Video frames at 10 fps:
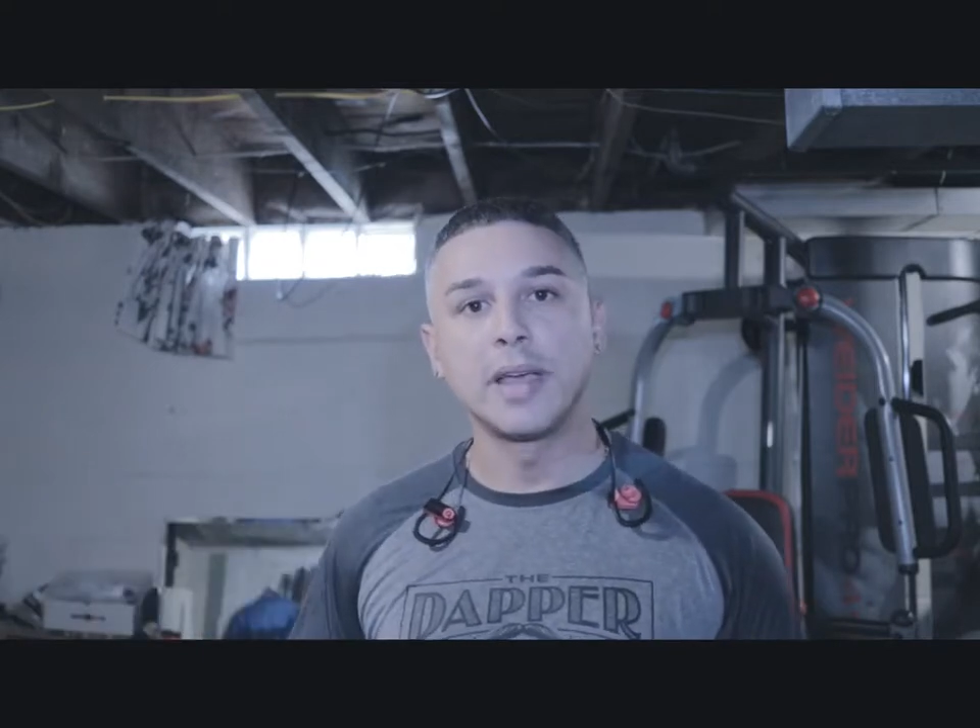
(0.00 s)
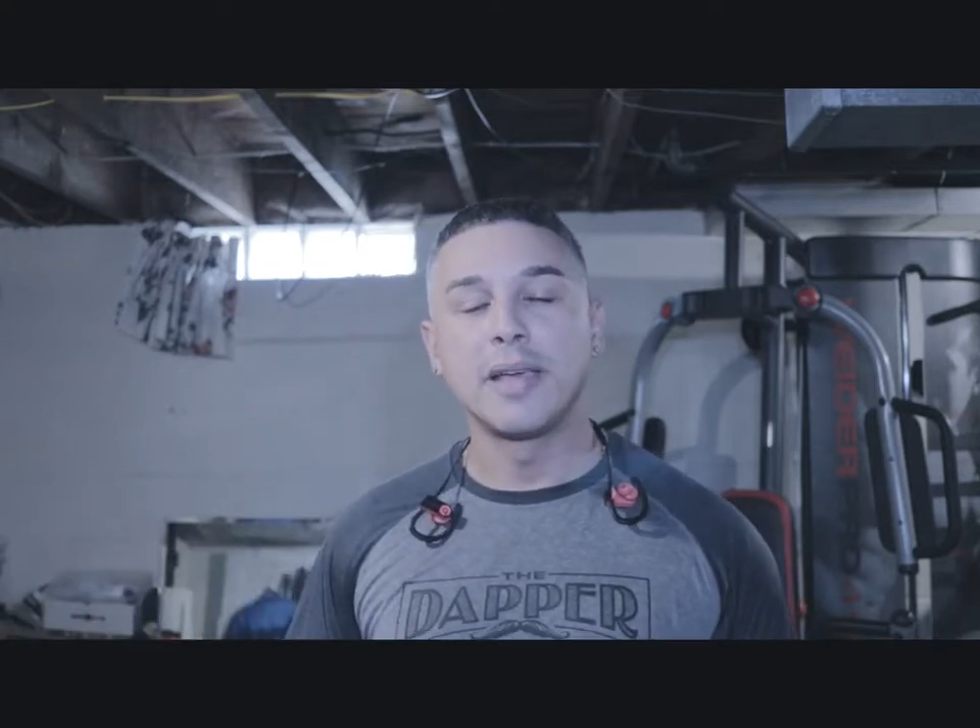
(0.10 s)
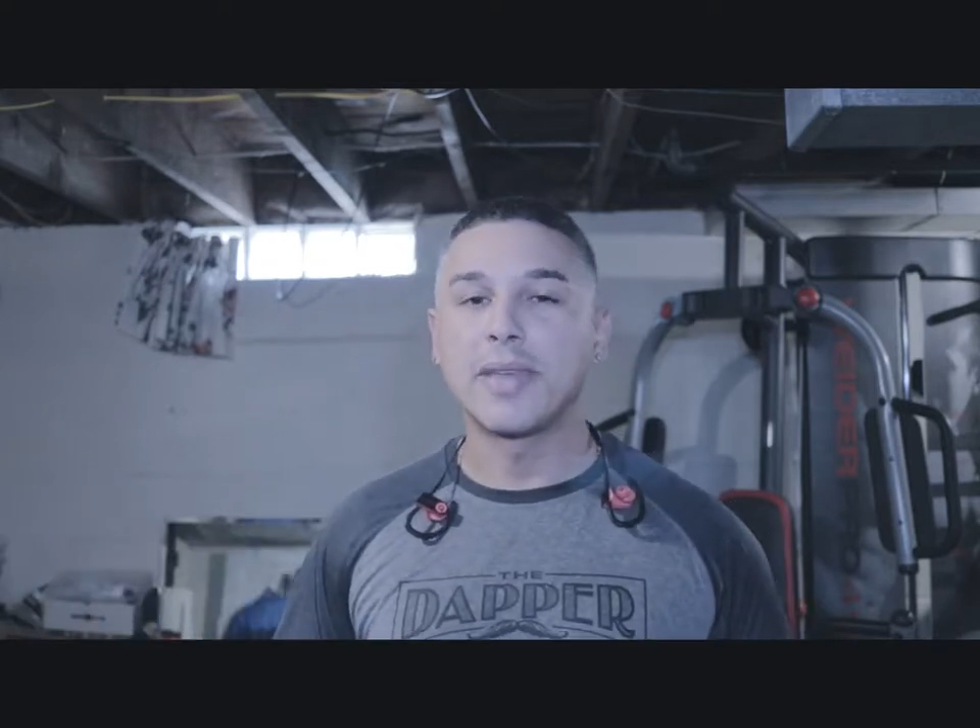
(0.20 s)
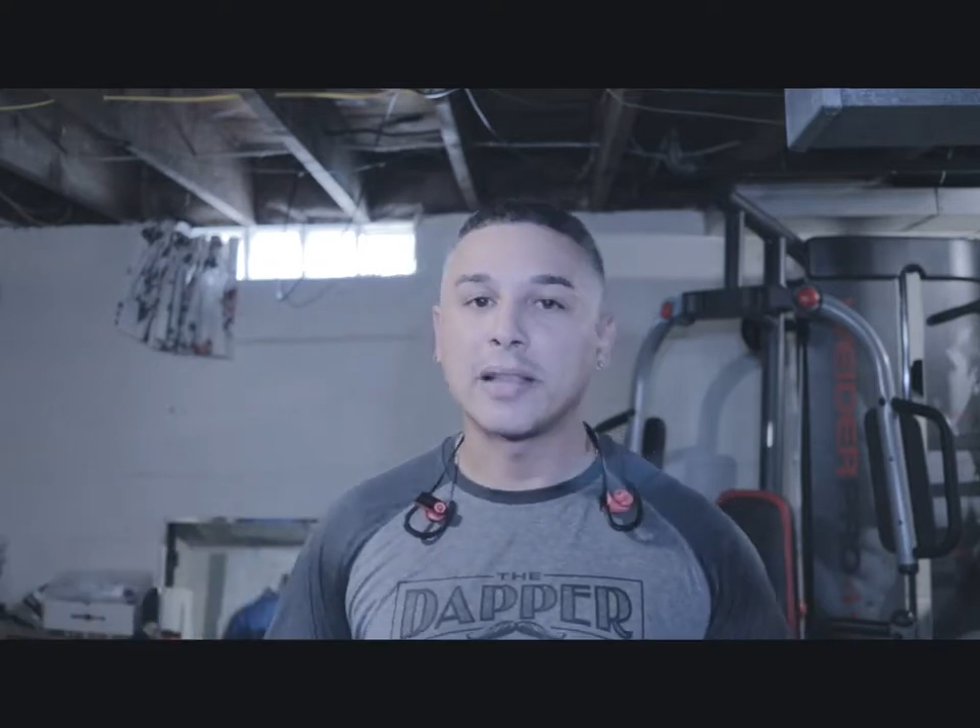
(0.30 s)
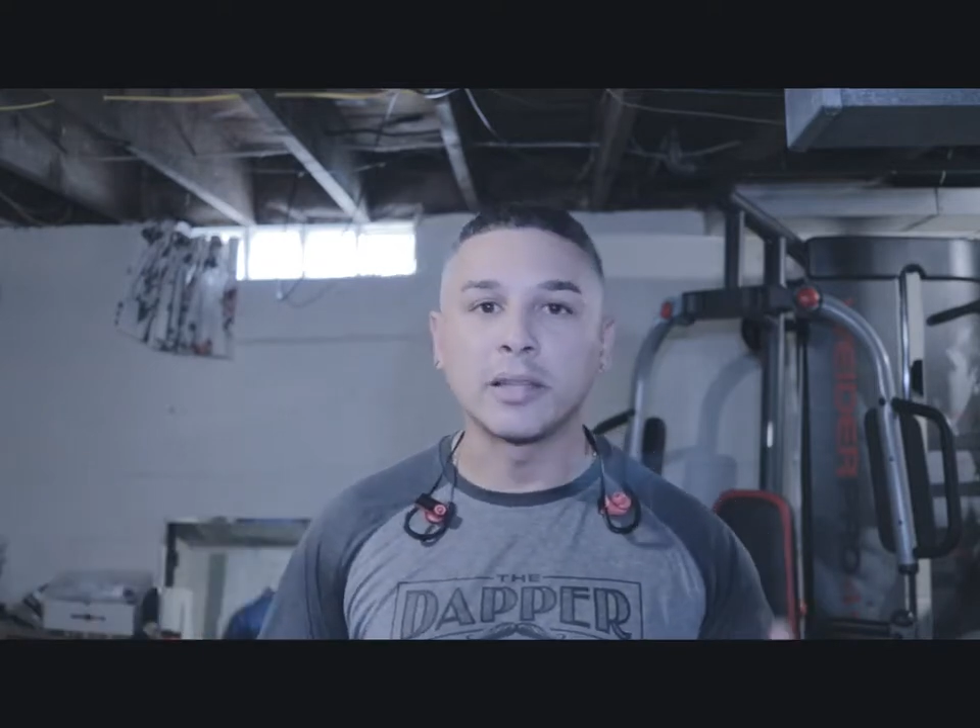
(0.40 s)

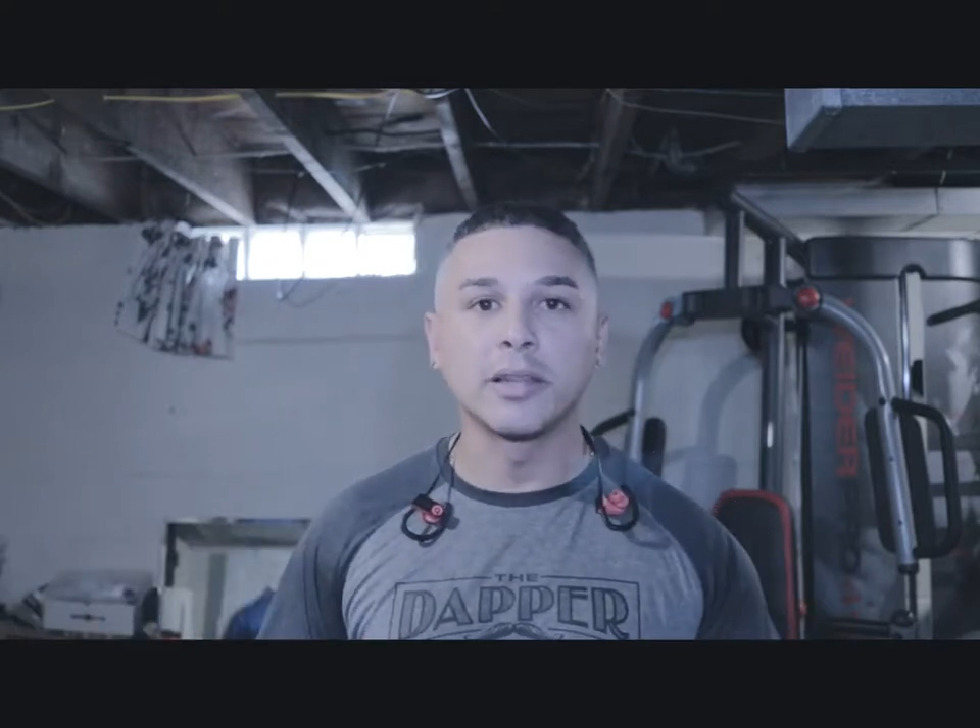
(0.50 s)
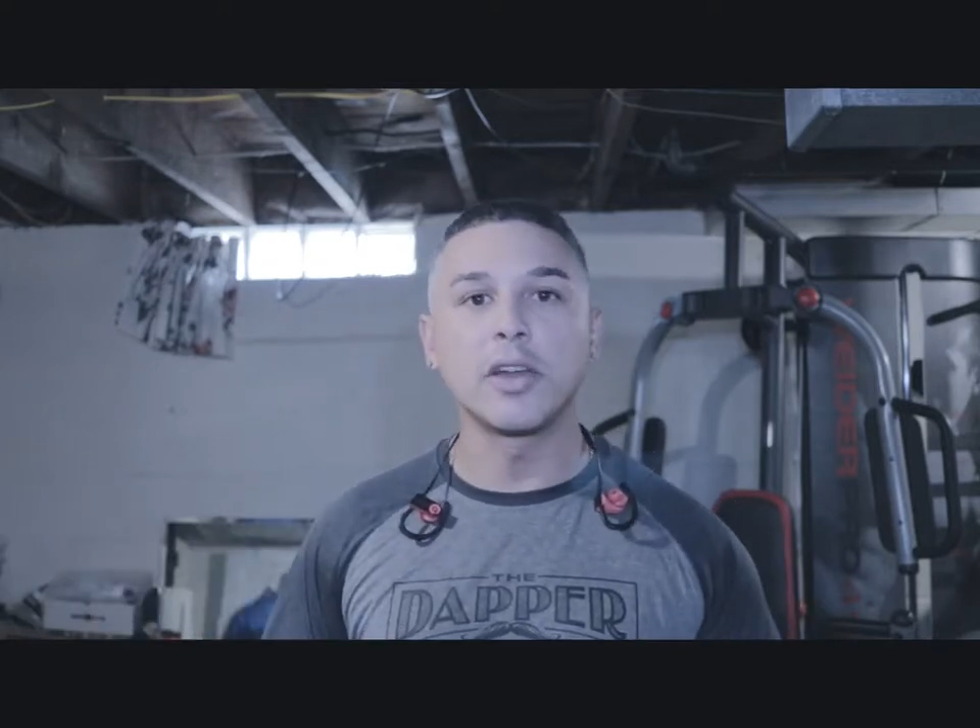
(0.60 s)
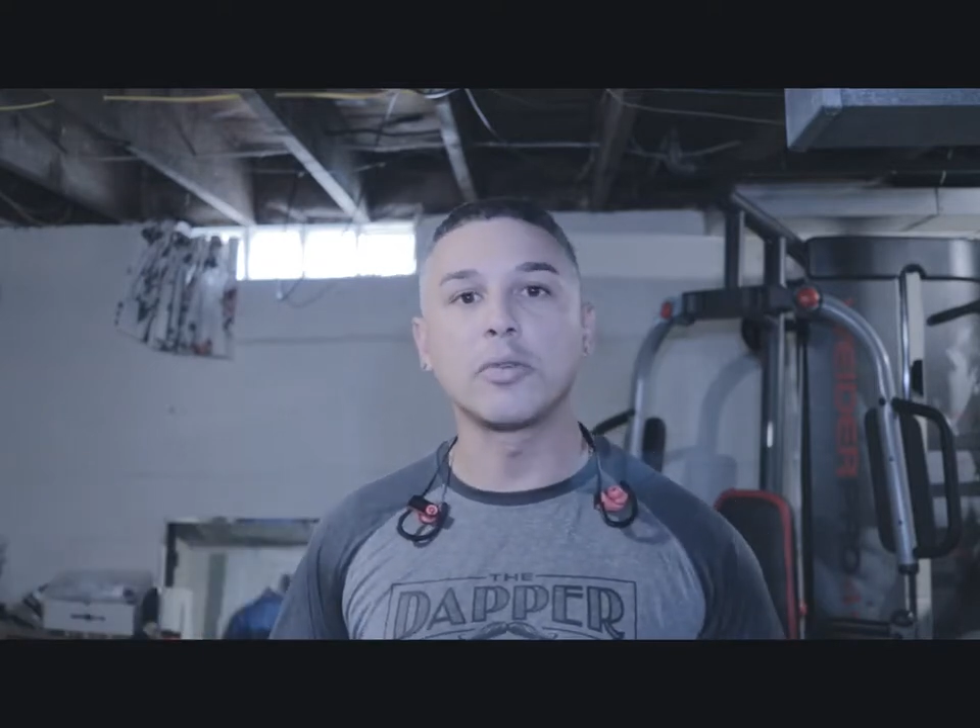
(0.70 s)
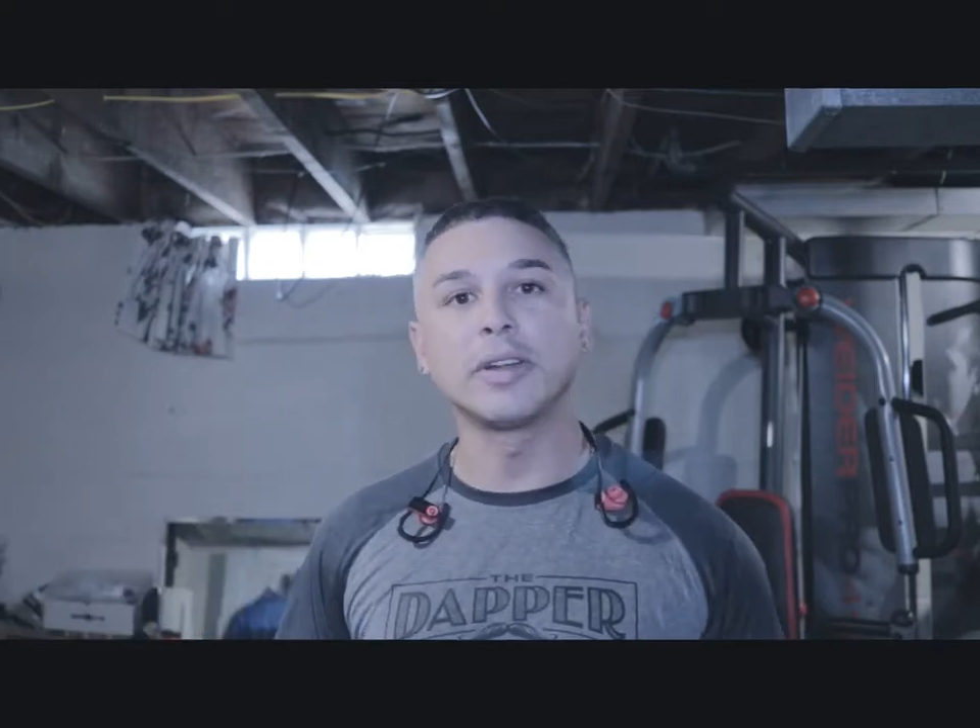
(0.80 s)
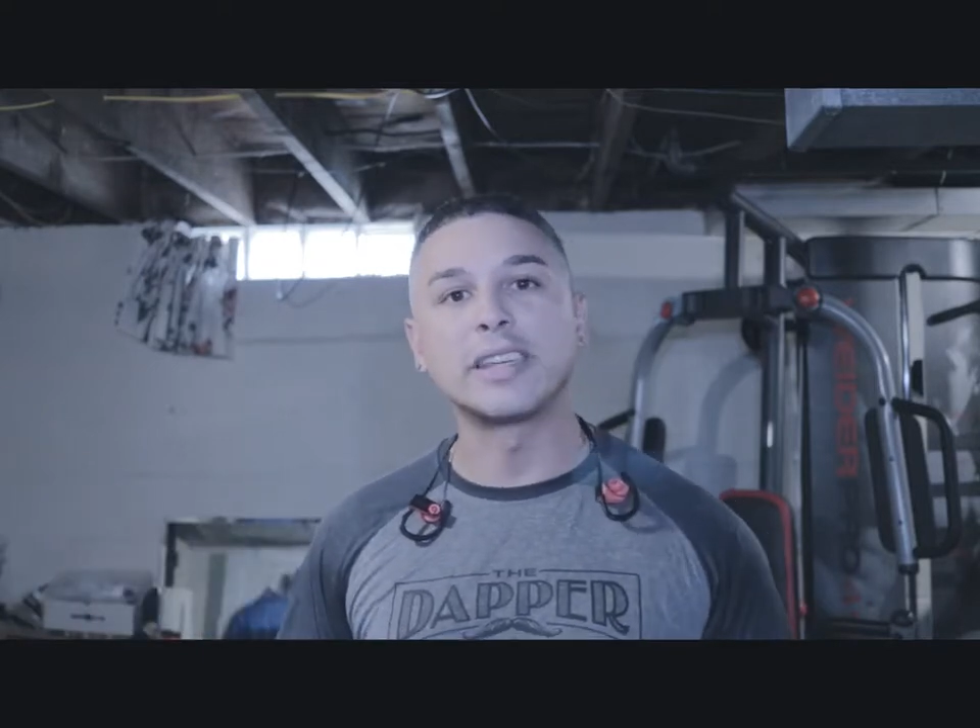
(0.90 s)
that's literally